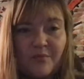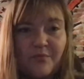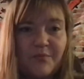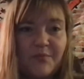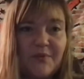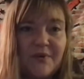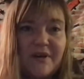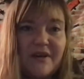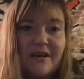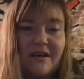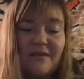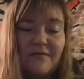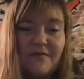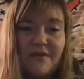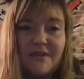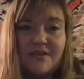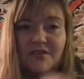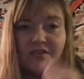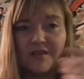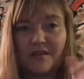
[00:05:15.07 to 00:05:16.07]
But
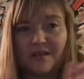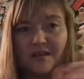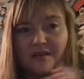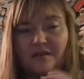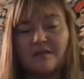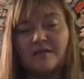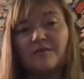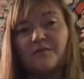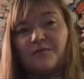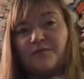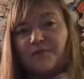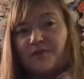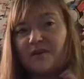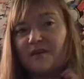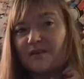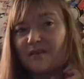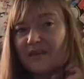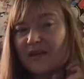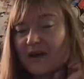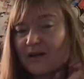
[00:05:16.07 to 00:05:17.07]
eventually you'll
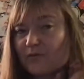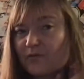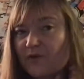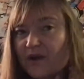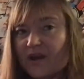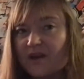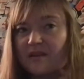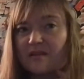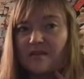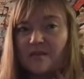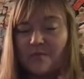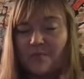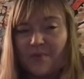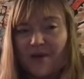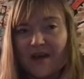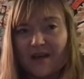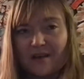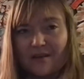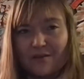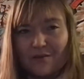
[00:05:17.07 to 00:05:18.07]
feel that right at the
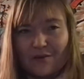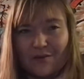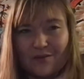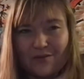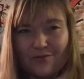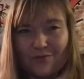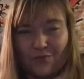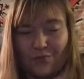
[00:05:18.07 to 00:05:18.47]
back of the